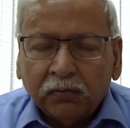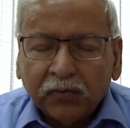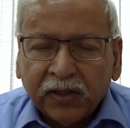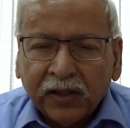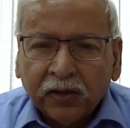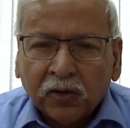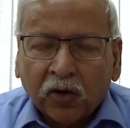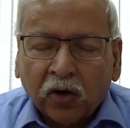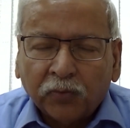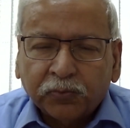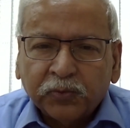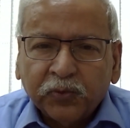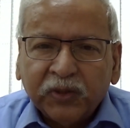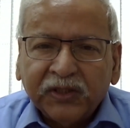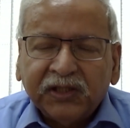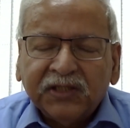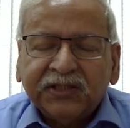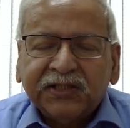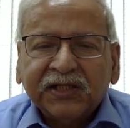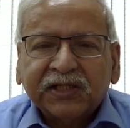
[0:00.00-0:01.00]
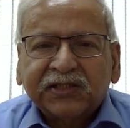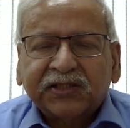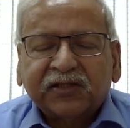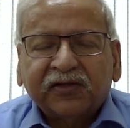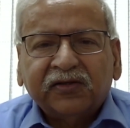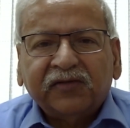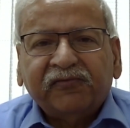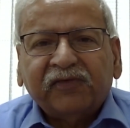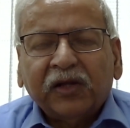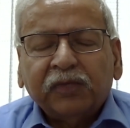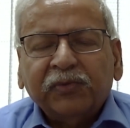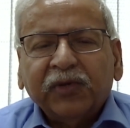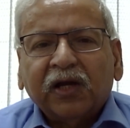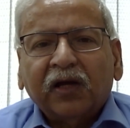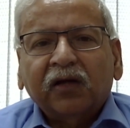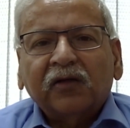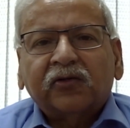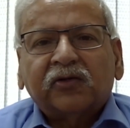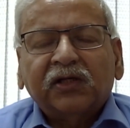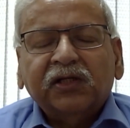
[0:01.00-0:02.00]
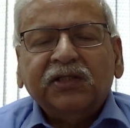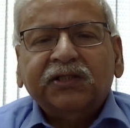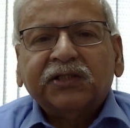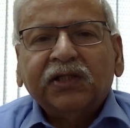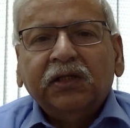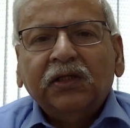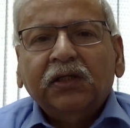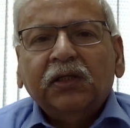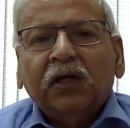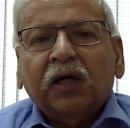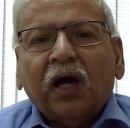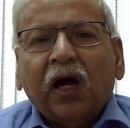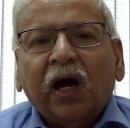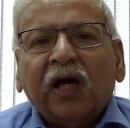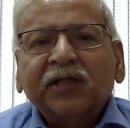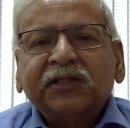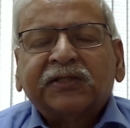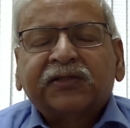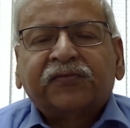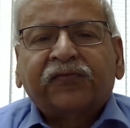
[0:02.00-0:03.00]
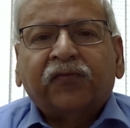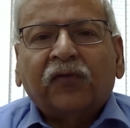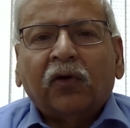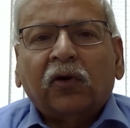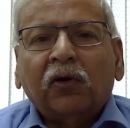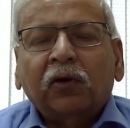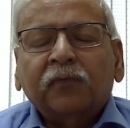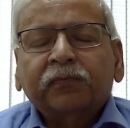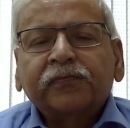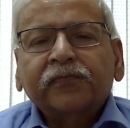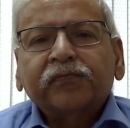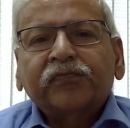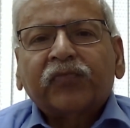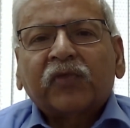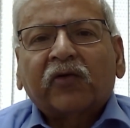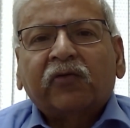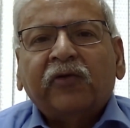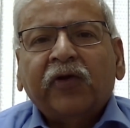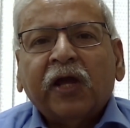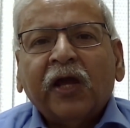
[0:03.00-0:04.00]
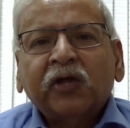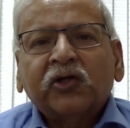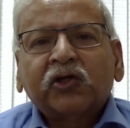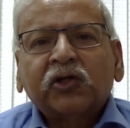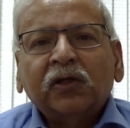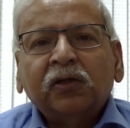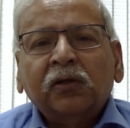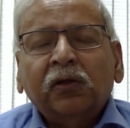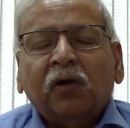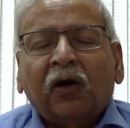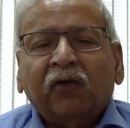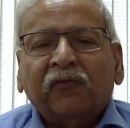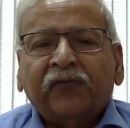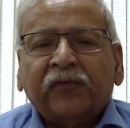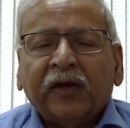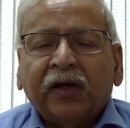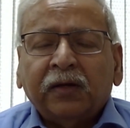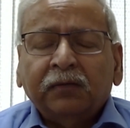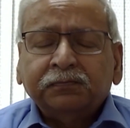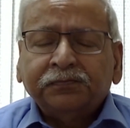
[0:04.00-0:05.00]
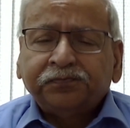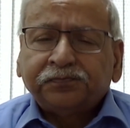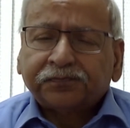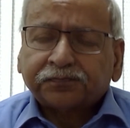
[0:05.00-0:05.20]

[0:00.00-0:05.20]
In COP26, the developing countries asked for creation of a